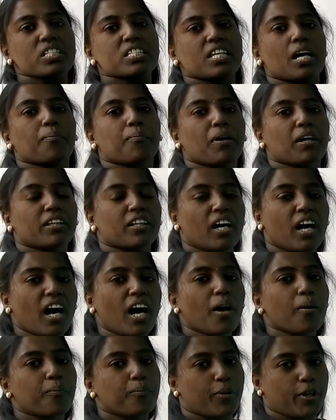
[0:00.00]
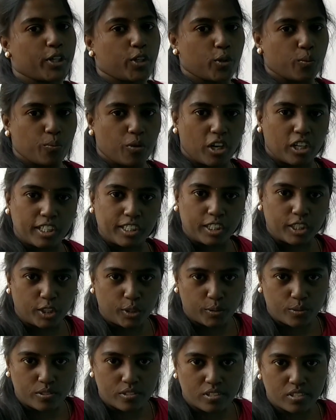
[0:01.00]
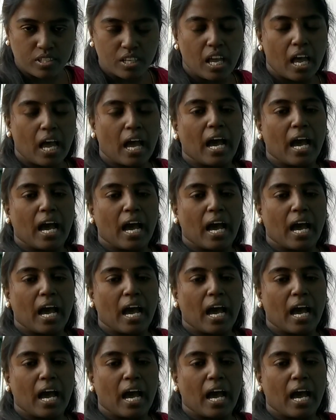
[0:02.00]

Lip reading: some other biomolecules.